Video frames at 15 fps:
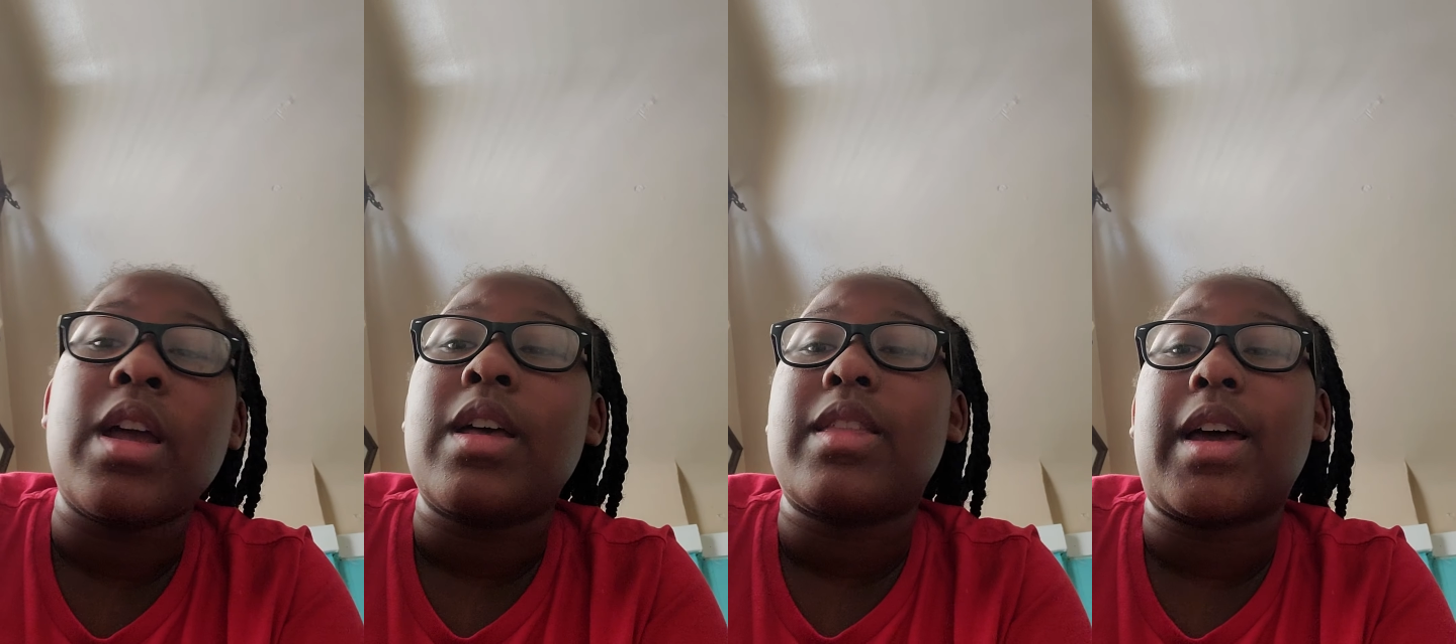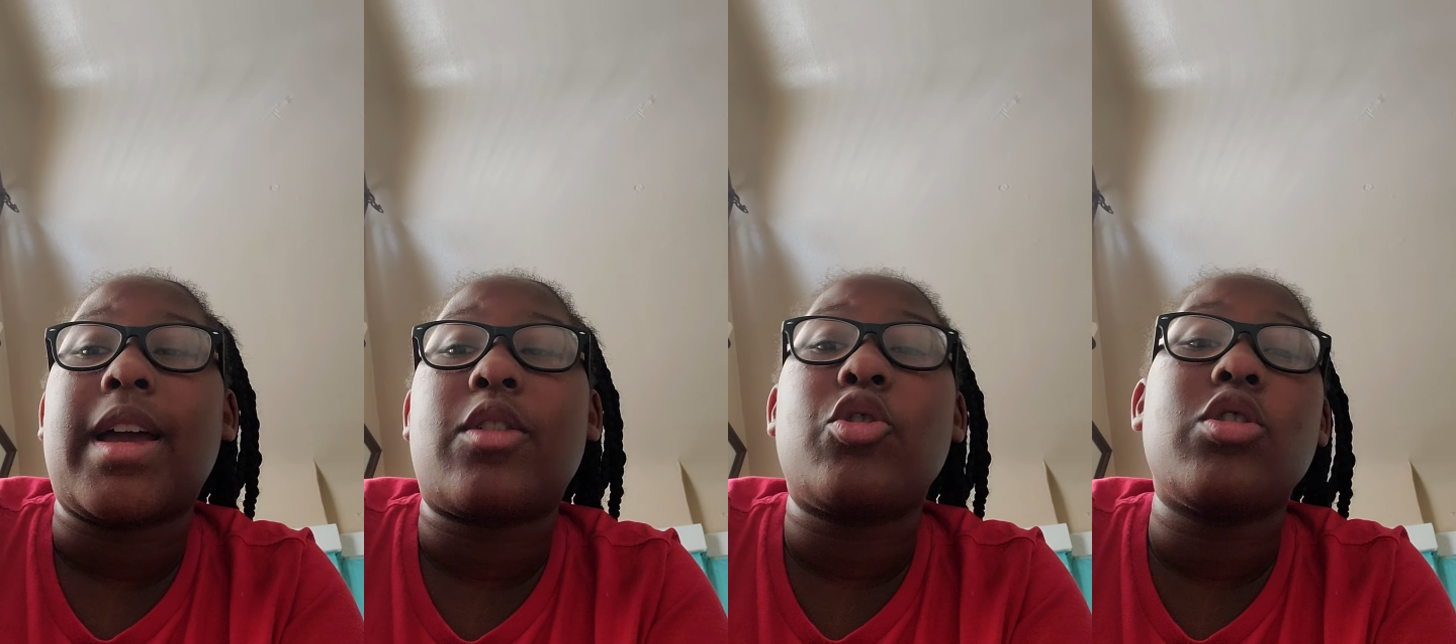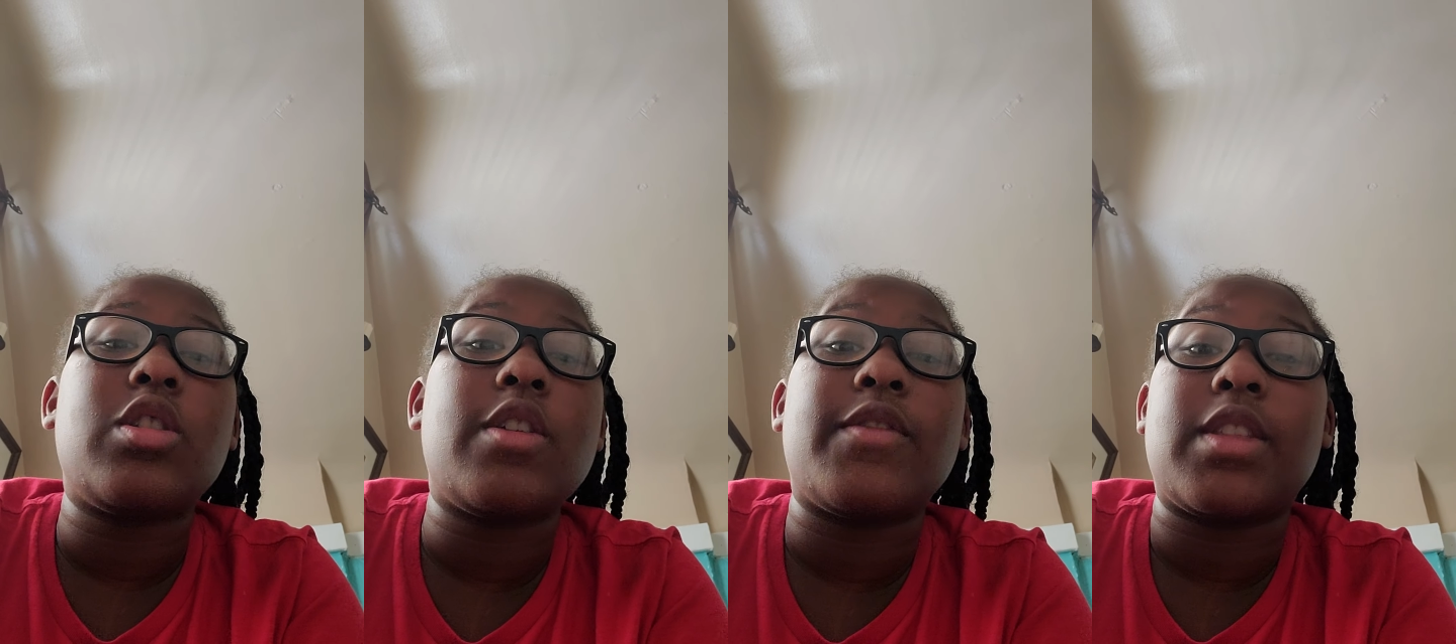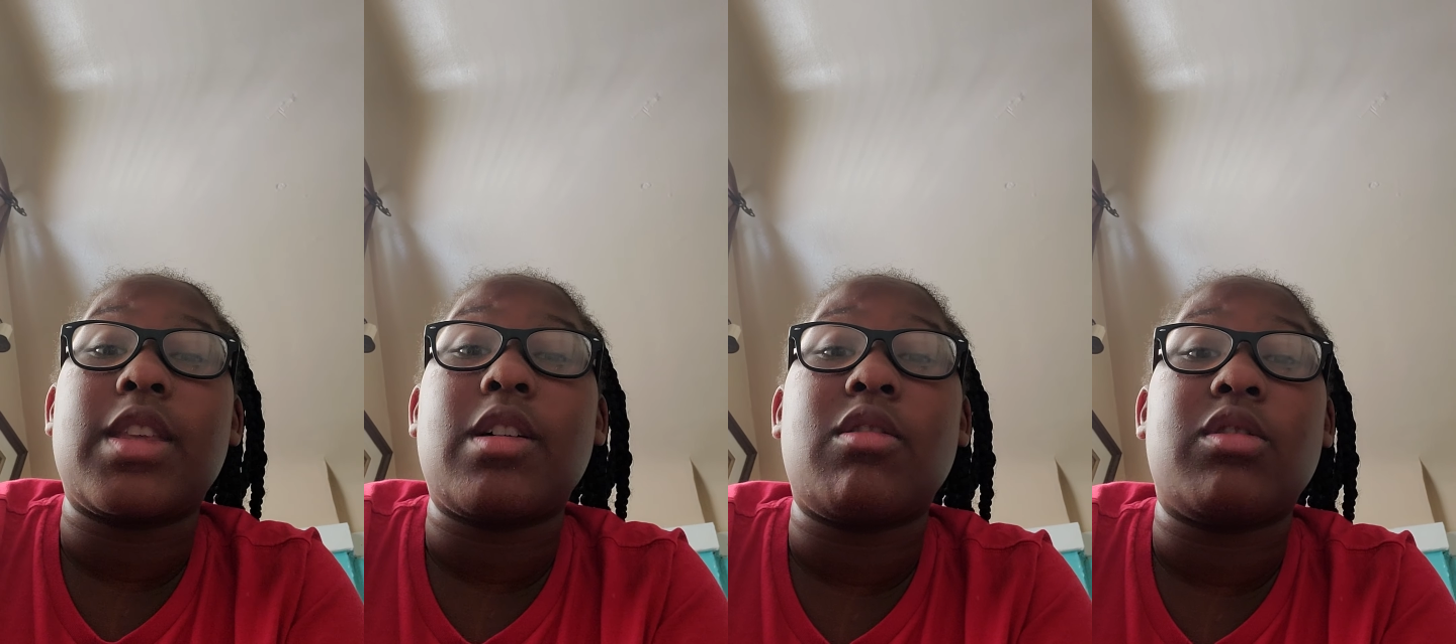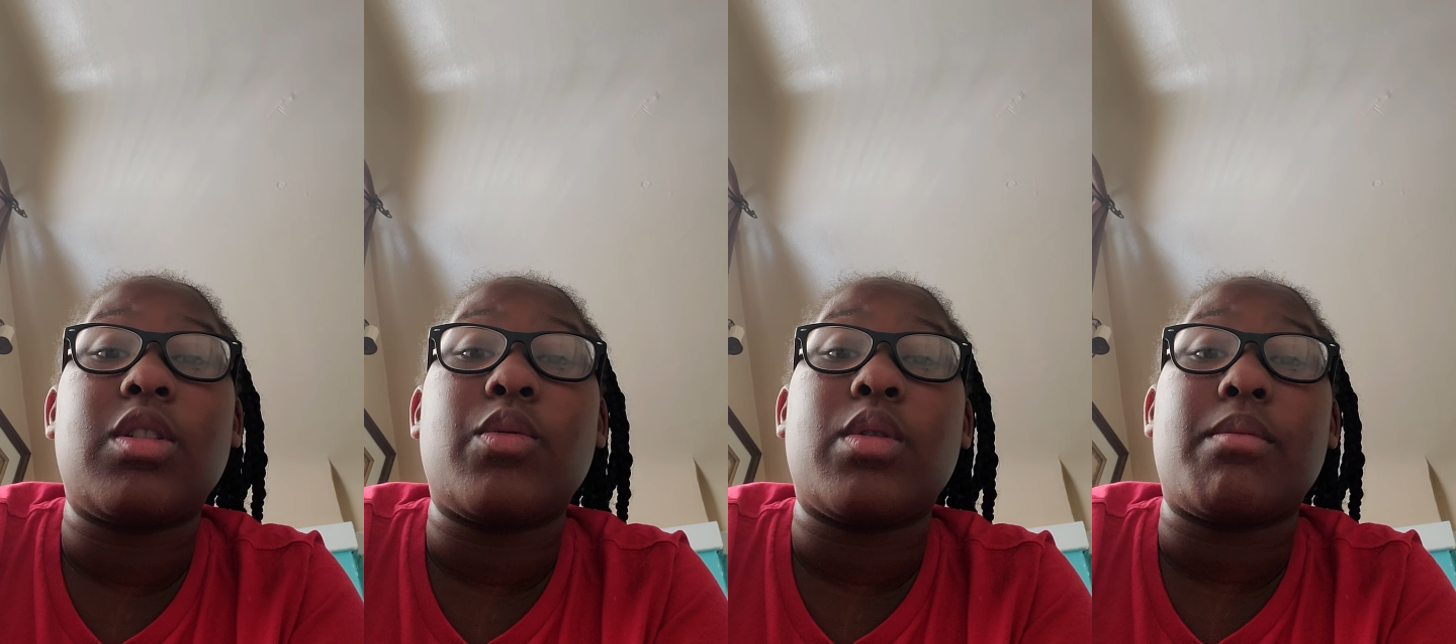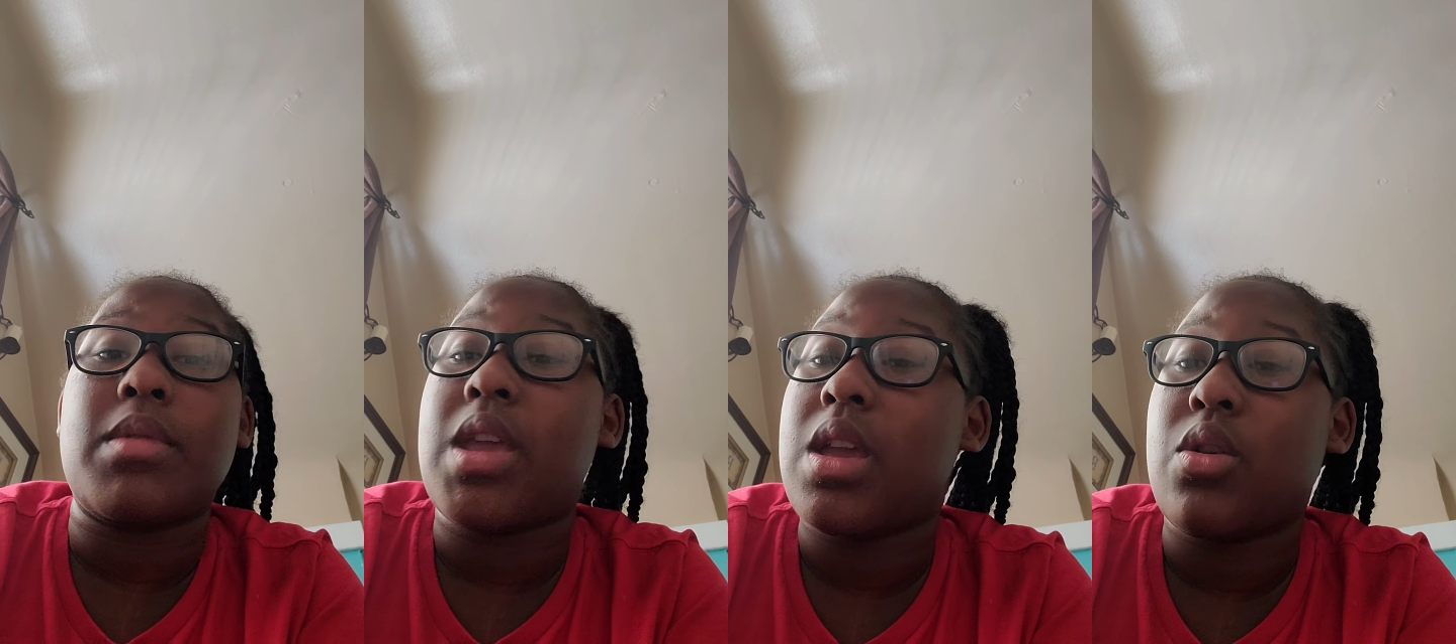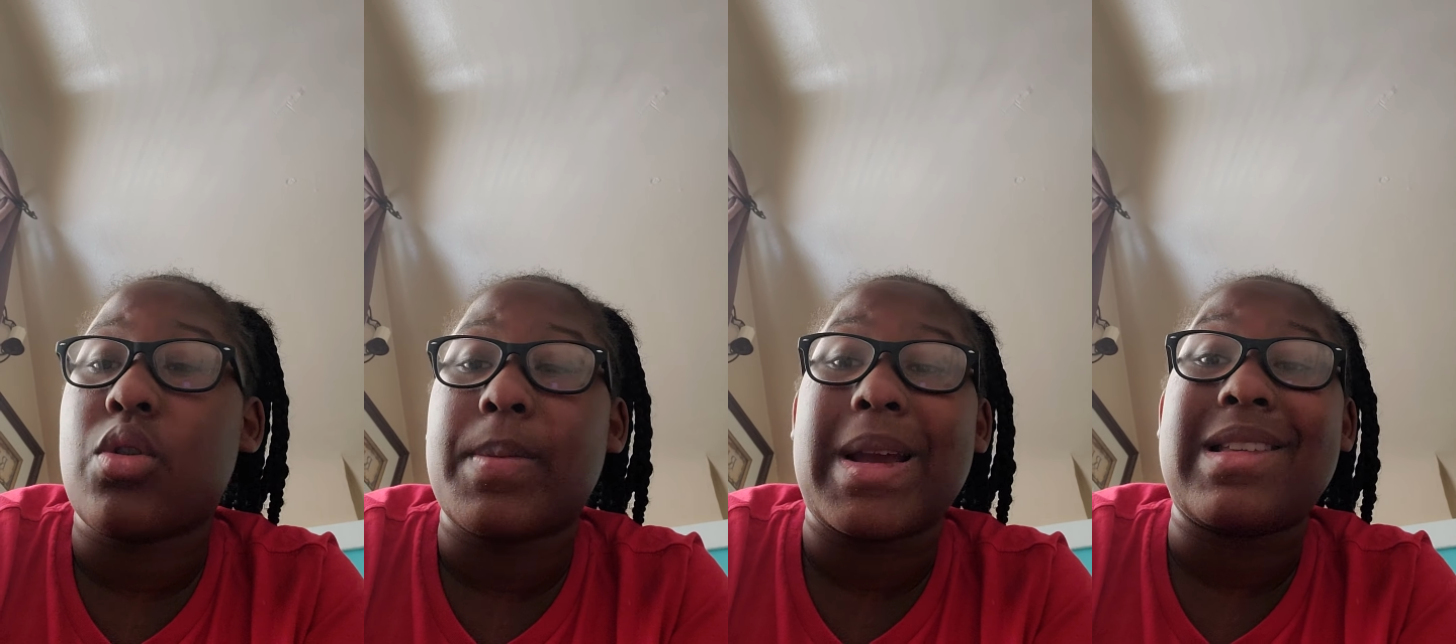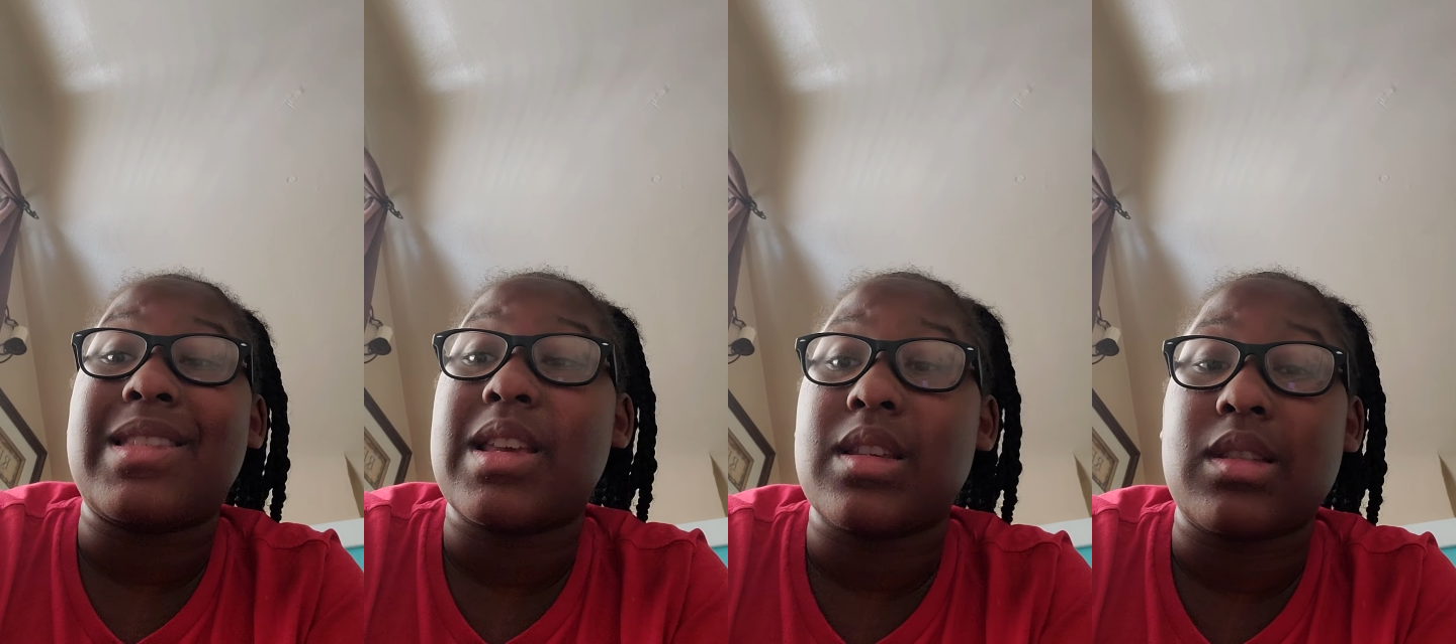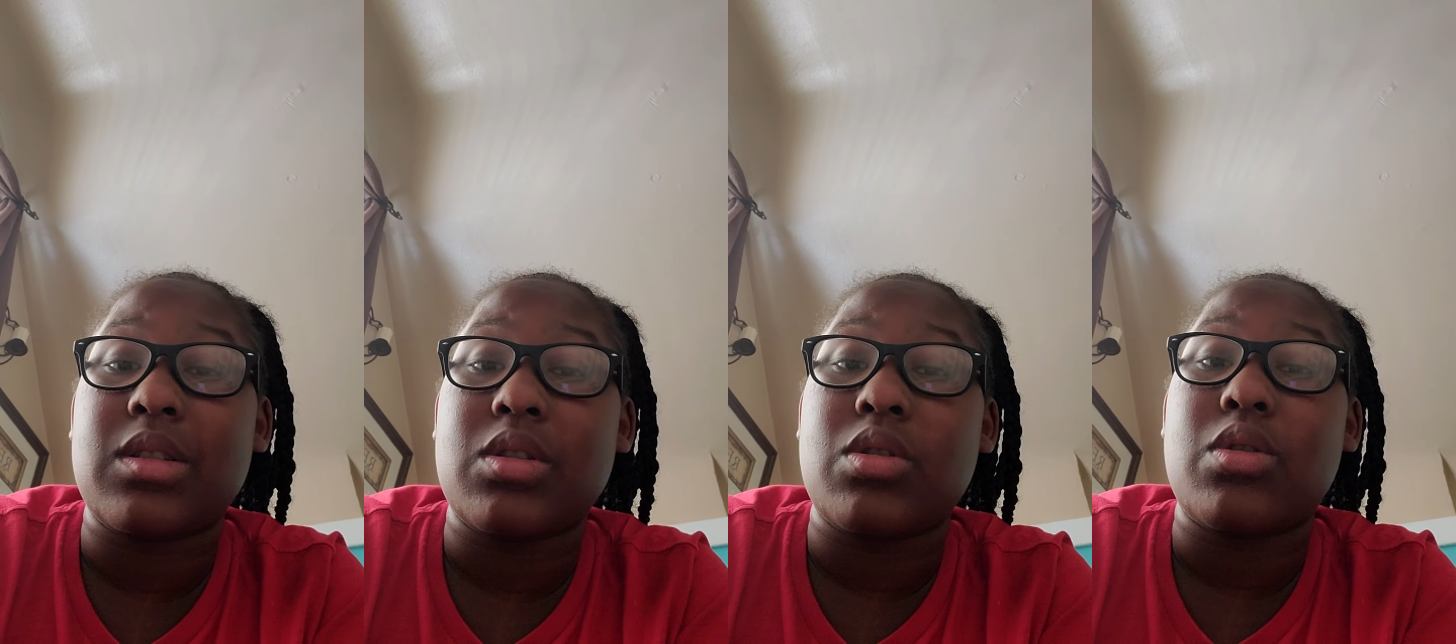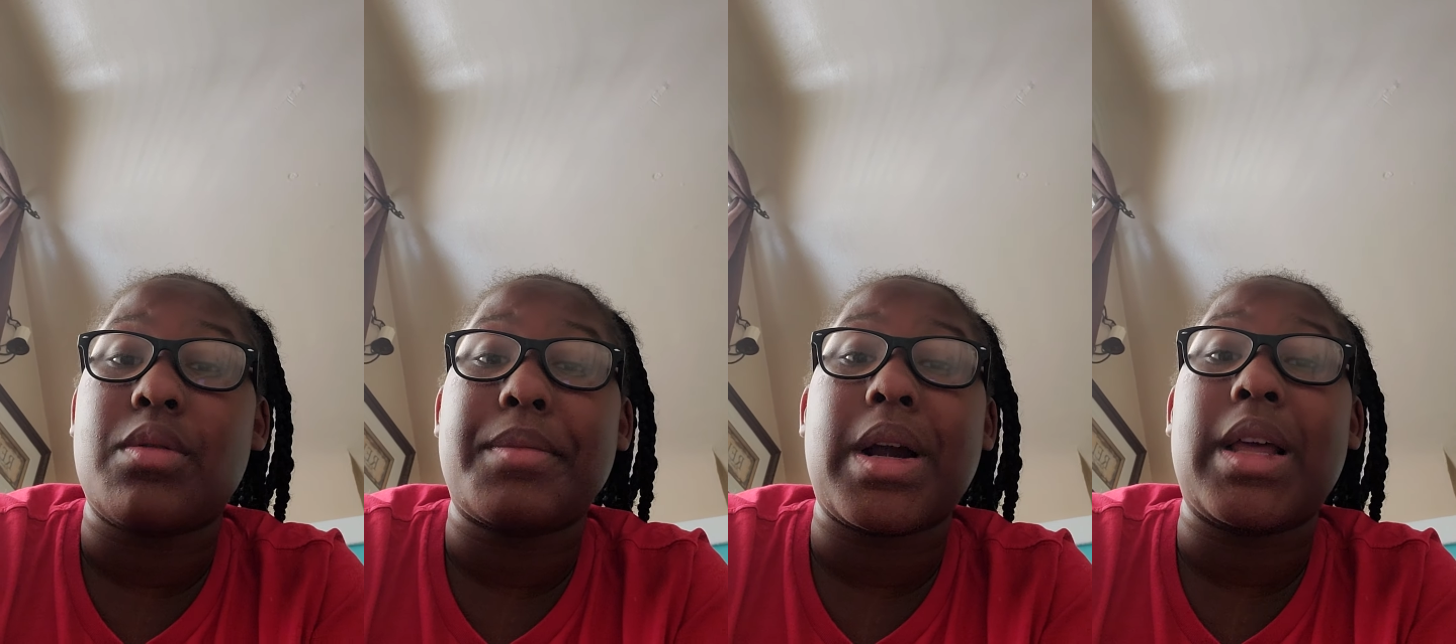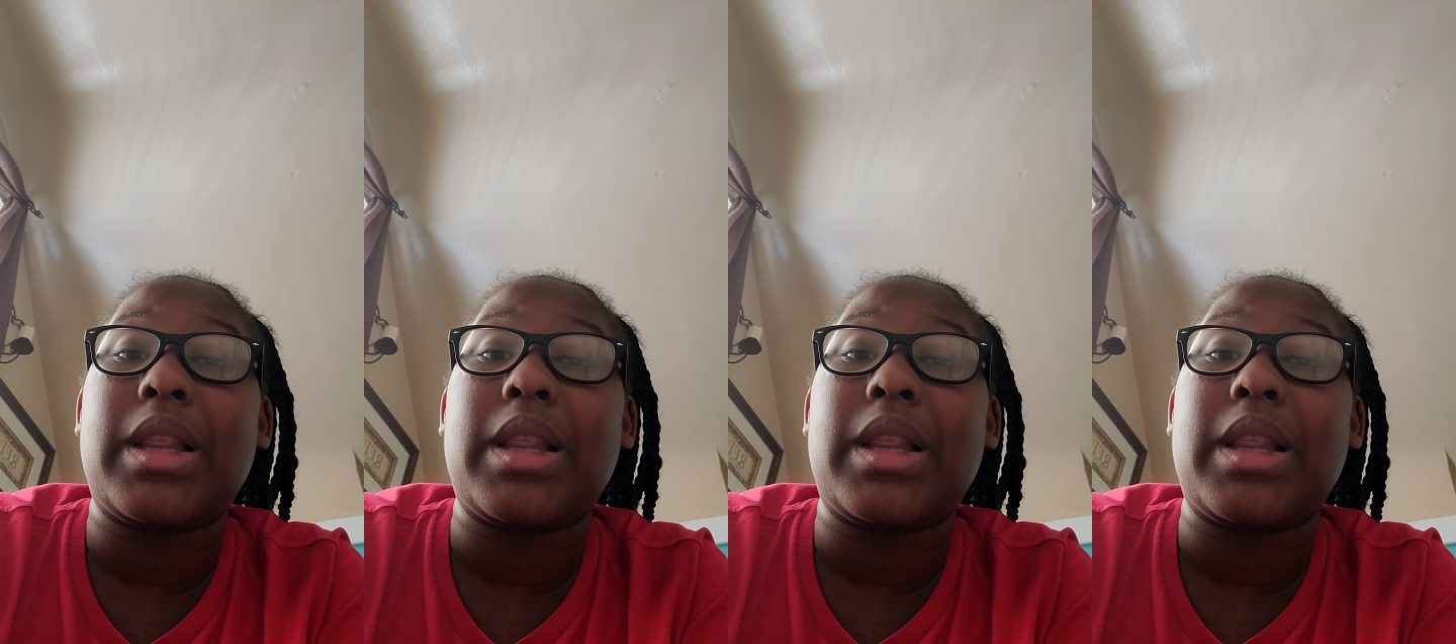that I couldn't even tell they were me or my sister or my